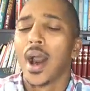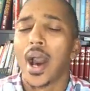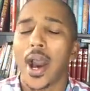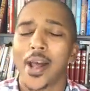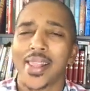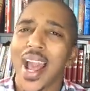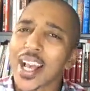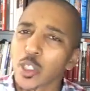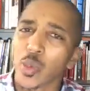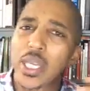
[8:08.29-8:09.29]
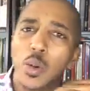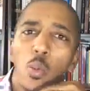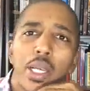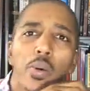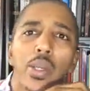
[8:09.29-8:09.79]
Uh, last week
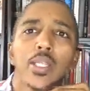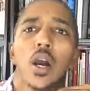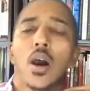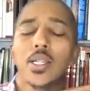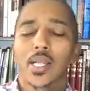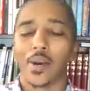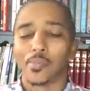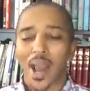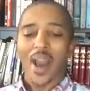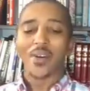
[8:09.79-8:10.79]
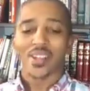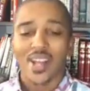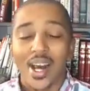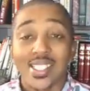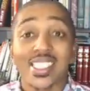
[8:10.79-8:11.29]
we we talked about
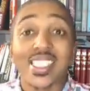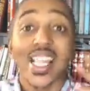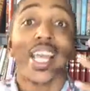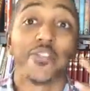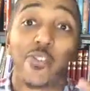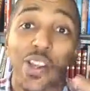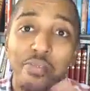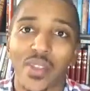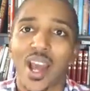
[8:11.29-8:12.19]
slavery.